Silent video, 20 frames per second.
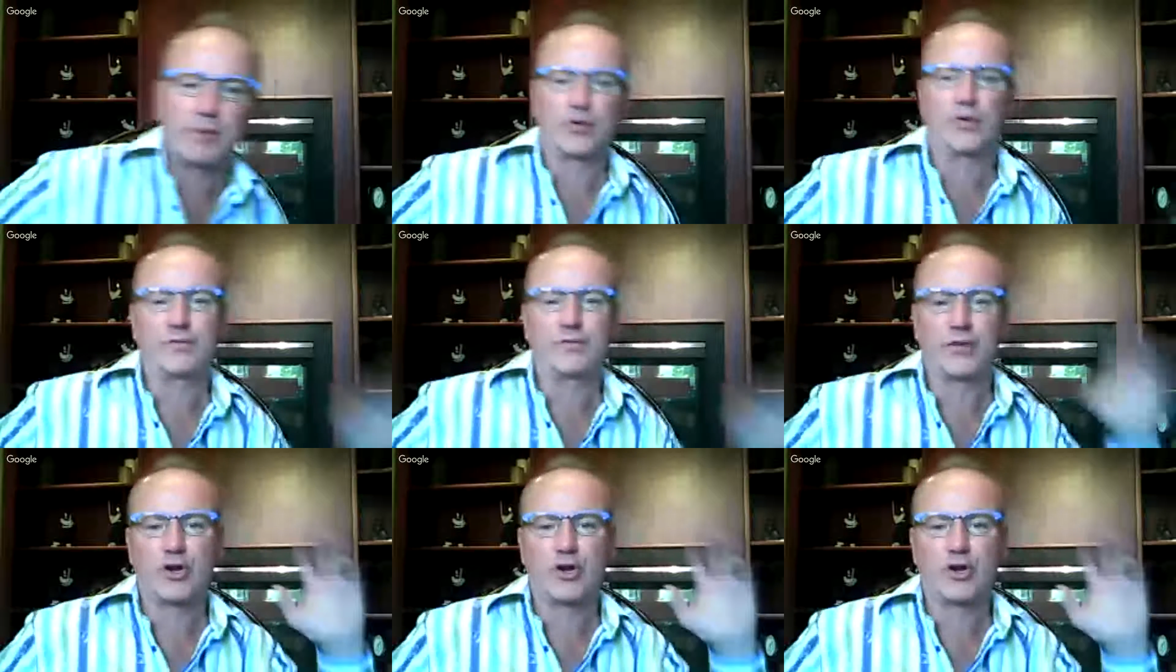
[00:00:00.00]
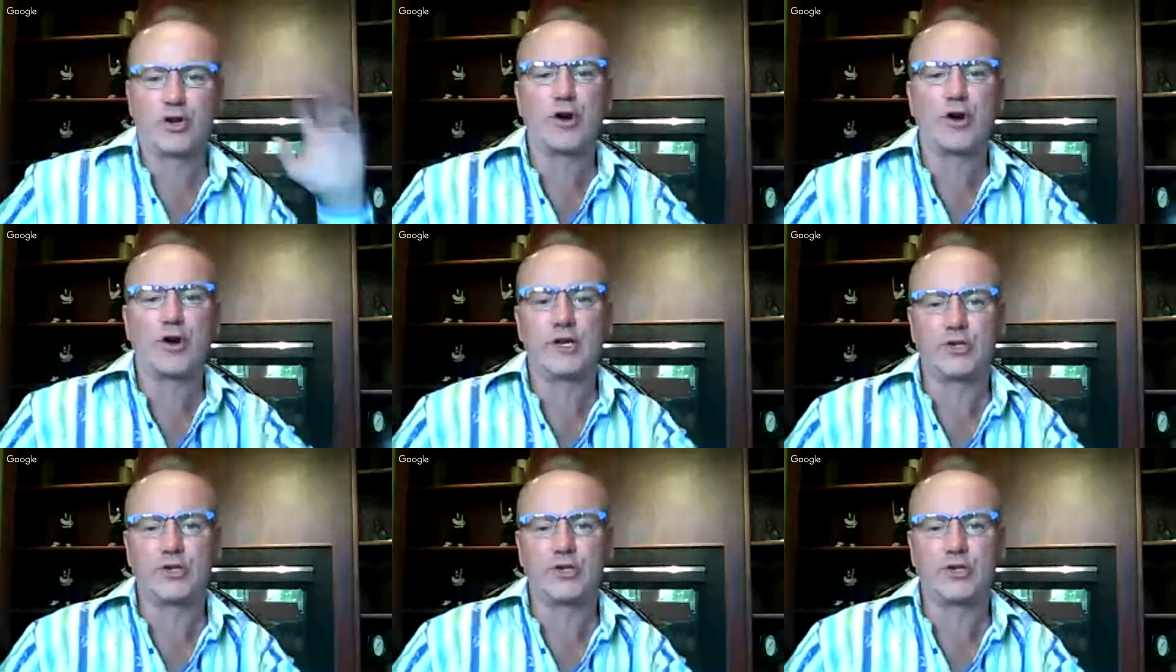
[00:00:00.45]
drove the
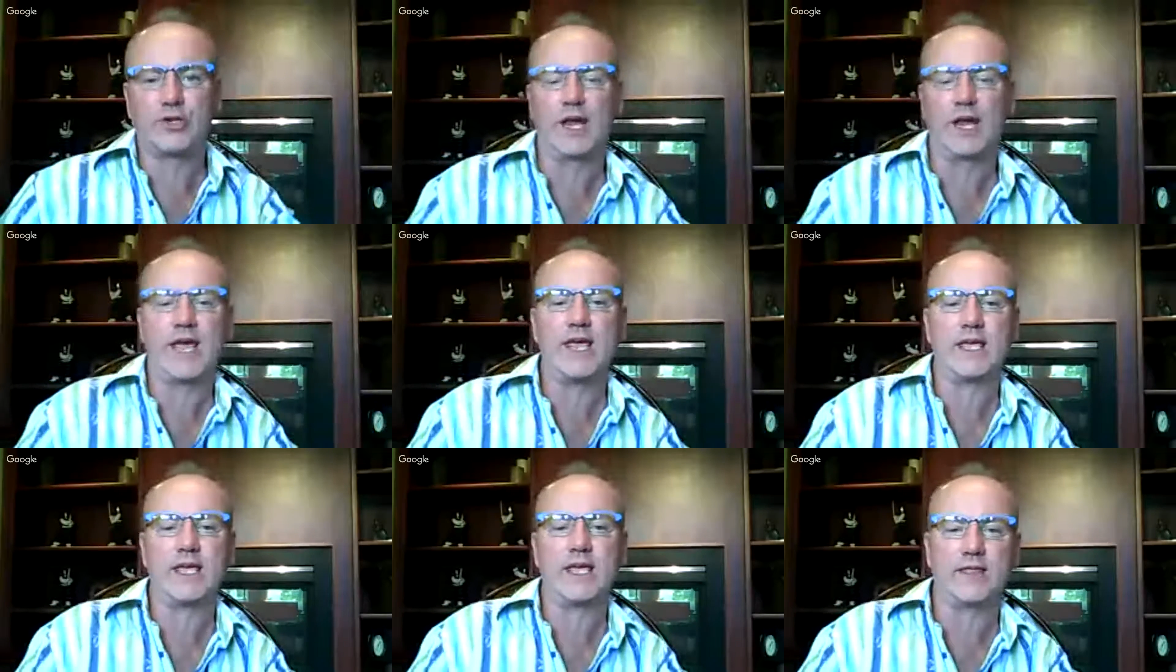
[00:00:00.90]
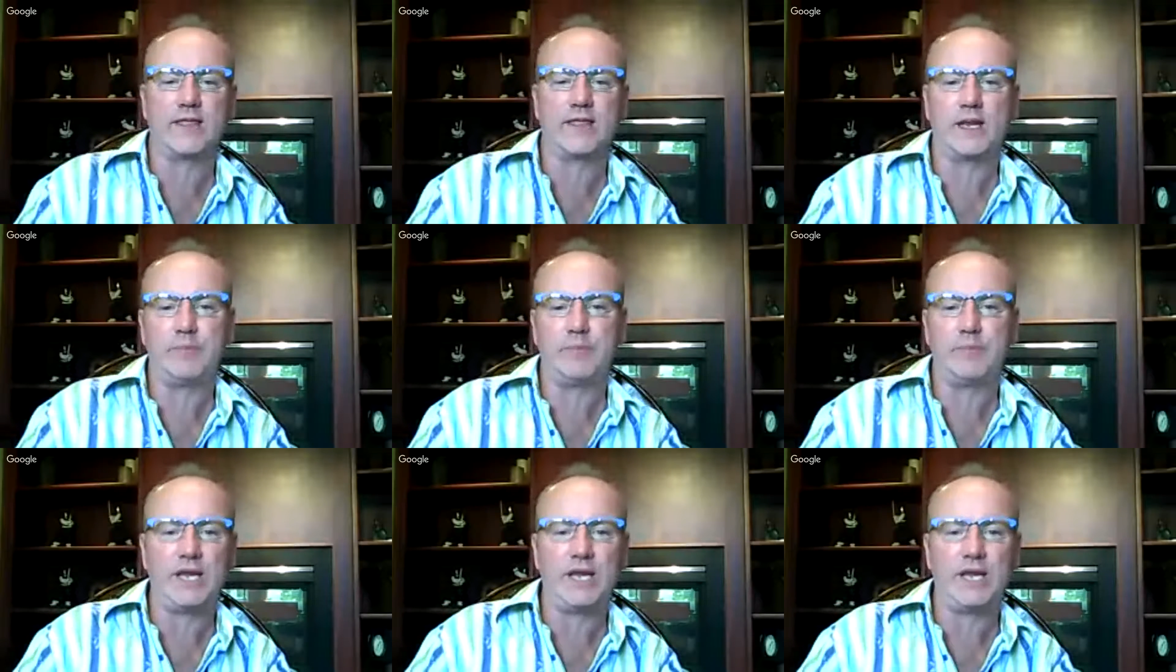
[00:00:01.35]
cart into a lake, and
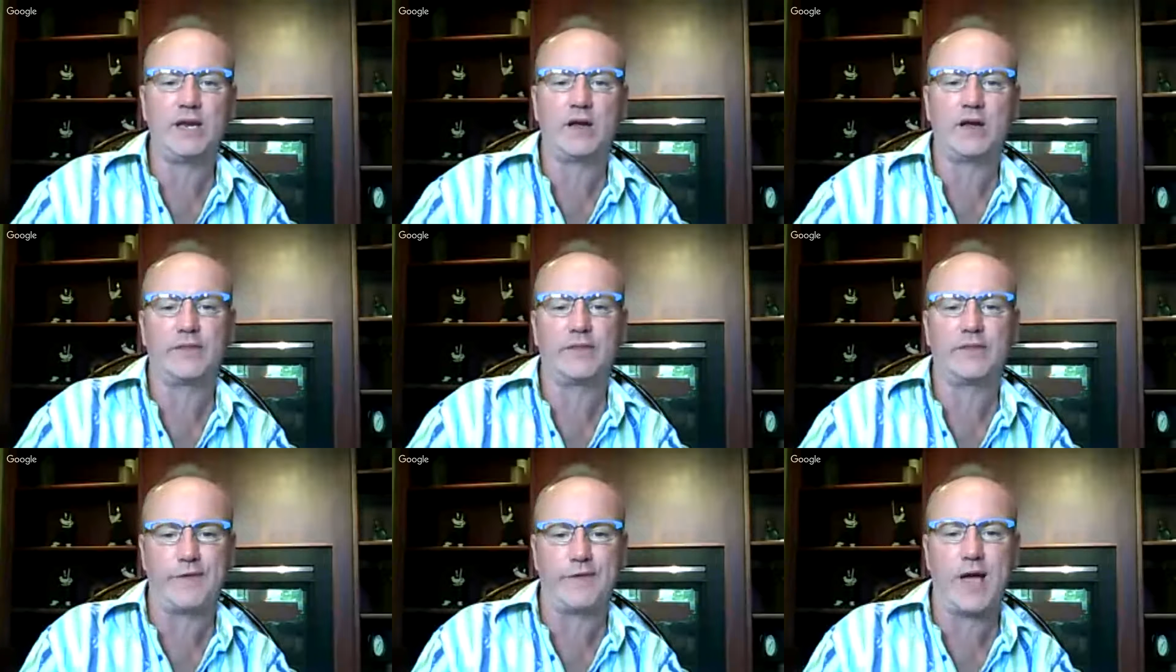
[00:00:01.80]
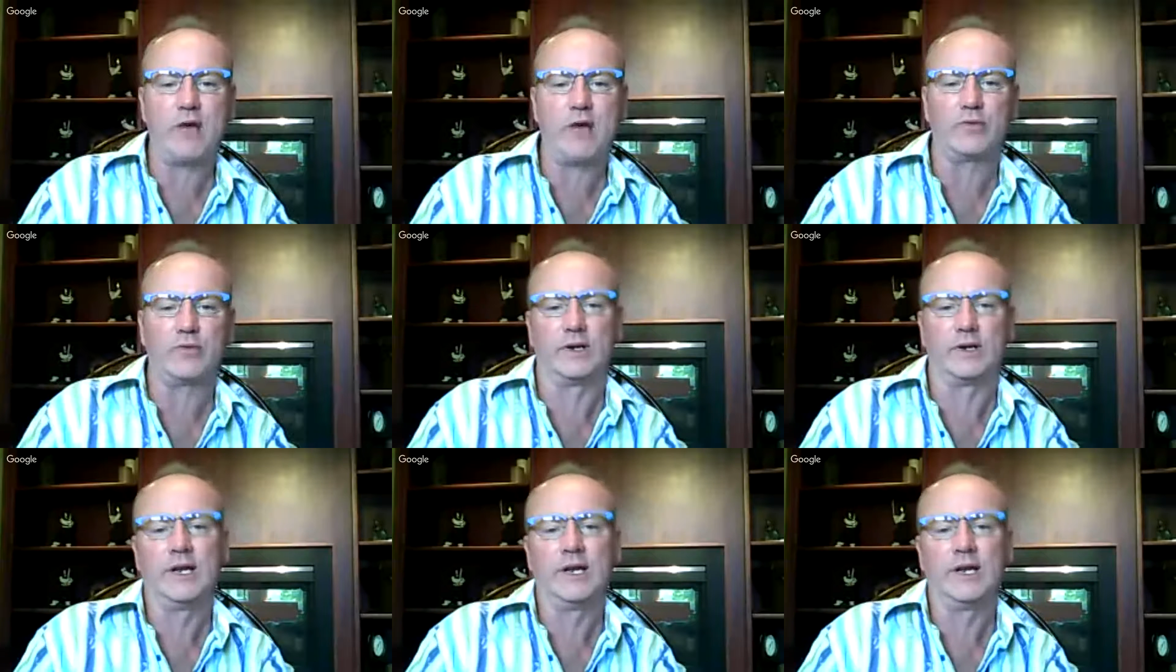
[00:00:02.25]
then he peed on the fountain.